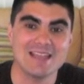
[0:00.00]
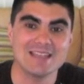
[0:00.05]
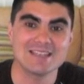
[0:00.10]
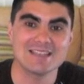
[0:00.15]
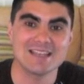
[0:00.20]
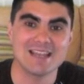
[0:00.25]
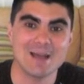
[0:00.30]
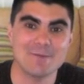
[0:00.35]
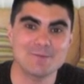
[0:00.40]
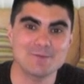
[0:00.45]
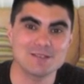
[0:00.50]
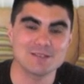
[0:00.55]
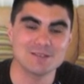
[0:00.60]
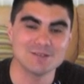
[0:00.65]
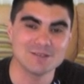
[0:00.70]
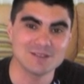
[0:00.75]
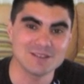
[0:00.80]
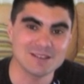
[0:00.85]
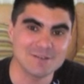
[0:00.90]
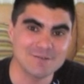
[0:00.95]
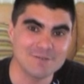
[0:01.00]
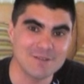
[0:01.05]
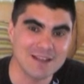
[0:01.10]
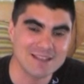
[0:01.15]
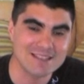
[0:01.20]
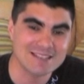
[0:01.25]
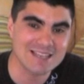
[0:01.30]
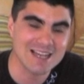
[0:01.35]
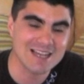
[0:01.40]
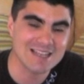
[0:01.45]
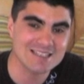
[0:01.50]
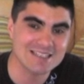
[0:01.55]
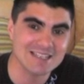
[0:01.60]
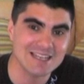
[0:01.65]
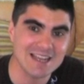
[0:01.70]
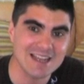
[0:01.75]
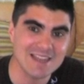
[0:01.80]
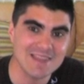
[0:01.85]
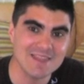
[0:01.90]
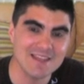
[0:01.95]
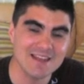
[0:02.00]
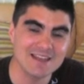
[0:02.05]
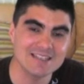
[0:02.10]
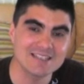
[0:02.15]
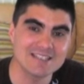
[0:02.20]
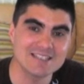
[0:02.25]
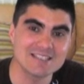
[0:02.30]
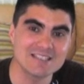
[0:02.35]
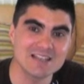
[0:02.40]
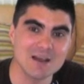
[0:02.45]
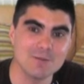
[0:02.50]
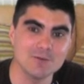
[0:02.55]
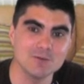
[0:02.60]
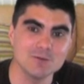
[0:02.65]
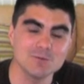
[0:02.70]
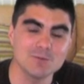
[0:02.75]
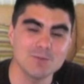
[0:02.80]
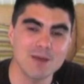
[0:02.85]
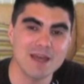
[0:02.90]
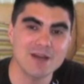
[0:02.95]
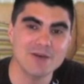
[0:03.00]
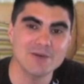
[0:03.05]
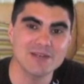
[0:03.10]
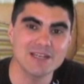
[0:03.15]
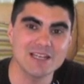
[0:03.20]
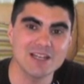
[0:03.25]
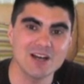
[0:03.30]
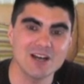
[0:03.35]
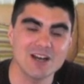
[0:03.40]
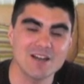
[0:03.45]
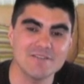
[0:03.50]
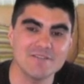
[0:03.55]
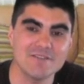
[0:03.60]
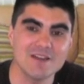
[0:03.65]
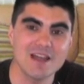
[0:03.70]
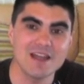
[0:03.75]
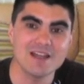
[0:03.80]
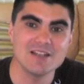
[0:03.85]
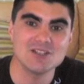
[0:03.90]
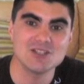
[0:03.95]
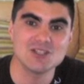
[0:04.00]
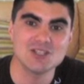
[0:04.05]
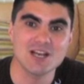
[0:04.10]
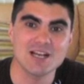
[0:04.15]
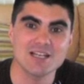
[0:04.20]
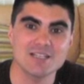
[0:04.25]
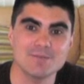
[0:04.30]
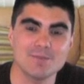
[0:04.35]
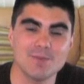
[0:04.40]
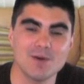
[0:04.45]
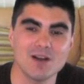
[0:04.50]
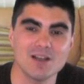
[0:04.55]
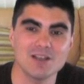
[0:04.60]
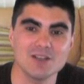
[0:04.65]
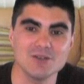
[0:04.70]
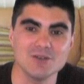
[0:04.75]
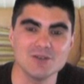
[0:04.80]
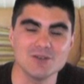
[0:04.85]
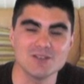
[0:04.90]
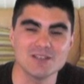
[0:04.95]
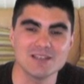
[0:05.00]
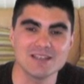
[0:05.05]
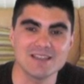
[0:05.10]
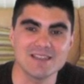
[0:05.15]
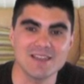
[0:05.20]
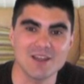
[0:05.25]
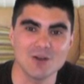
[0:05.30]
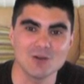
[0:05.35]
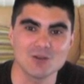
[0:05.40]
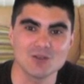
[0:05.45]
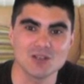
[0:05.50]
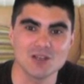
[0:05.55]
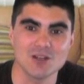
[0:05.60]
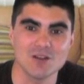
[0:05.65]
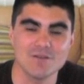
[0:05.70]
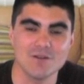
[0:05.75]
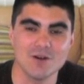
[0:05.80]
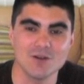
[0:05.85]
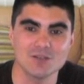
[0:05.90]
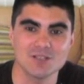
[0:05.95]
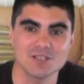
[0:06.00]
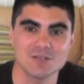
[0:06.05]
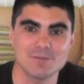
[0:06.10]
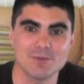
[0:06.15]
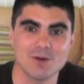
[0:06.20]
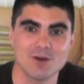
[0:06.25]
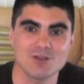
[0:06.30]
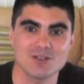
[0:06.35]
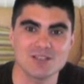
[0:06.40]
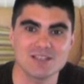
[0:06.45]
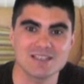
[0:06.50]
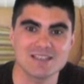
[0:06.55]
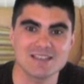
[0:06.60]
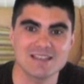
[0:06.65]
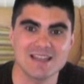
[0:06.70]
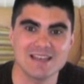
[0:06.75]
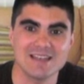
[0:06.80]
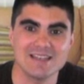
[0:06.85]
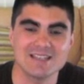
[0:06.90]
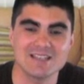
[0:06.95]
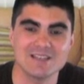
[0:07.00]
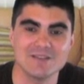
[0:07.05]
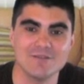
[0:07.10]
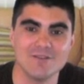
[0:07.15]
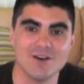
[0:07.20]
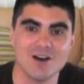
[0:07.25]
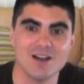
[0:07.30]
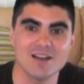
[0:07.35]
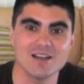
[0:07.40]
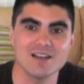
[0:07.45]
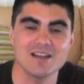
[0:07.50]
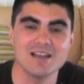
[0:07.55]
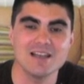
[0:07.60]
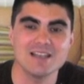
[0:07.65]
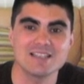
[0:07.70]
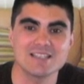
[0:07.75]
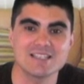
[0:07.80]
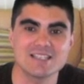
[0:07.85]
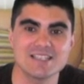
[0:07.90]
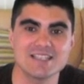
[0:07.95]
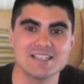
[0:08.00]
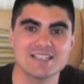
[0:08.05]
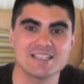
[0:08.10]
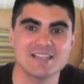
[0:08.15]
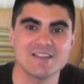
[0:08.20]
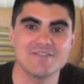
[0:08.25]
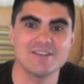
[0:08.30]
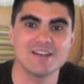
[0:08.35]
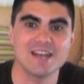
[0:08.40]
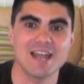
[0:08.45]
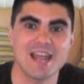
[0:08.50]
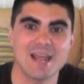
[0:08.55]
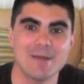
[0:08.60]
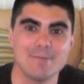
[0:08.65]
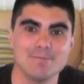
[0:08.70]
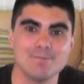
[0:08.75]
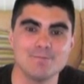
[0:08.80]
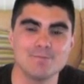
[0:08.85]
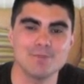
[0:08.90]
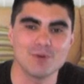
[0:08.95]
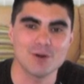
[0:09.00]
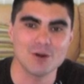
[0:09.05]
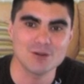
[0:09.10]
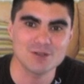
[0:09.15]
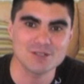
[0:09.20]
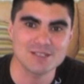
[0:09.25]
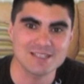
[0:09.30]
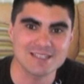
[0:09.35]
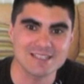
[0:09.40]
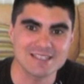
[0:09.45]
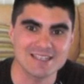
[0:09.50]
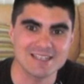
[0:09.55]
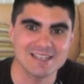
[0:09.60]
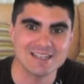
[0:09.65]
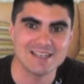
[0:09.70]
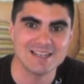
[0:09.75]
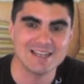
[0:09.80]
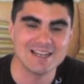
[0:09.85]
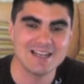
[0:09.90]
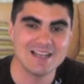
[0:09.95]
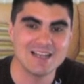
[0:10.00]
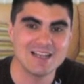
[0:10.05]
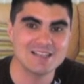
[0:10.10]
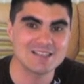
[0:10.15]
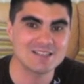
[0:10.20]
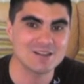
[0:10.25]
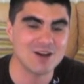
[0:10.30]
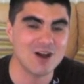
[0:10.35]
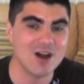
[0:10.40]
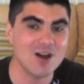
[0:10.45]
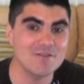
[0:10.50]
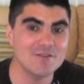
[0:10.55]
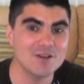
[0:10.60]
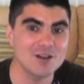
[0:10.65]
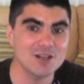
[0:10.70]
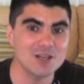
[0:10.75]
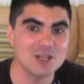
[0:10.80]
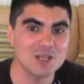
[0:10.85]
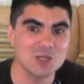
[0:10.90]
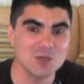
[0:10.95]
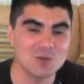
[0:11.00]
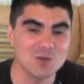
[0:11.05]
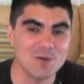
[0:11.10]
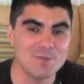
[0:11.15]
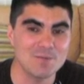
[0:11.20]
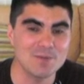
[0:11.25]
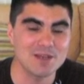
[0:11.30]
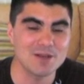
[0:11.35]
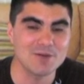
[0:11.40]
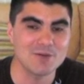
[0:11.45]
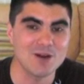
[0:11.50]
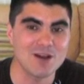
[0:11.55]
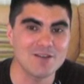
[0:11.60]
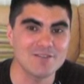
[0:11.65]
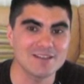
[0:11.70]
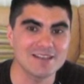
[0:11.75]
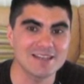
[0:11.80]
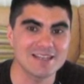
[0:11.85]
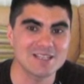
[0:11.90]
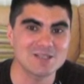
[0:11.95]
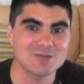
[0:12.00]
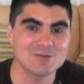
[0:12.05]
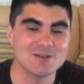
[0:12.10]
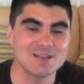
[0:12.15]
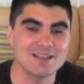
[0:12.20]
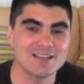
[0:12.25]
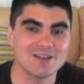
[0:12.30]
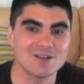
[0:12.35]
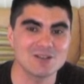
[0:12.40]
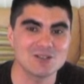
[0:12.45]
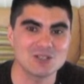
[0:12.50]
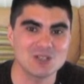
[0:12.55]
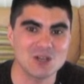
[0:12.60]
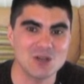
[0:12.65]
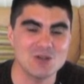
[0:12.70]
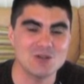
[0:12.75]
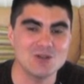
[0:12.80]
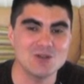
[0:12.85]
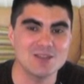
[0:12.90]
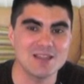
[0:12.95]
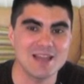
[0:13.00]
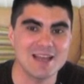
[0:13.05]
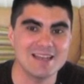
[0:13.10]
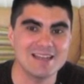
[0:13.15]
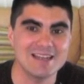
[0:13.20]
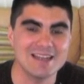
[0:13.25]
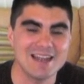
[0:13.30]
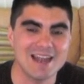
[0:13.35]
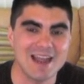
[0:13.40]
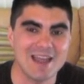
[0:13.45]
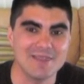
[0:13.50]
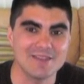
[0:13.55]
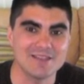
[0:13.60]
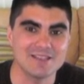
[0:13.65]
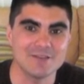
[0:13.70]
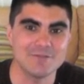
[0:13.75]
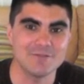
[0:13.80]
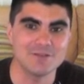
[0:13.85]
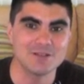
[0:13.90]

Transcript: is absolutely fantastic in that it's doubled battery life just by using the ultra low voltage processor that is the VIA C7M processor. So I've got a Q1B arriving next week, and I'll show you that and the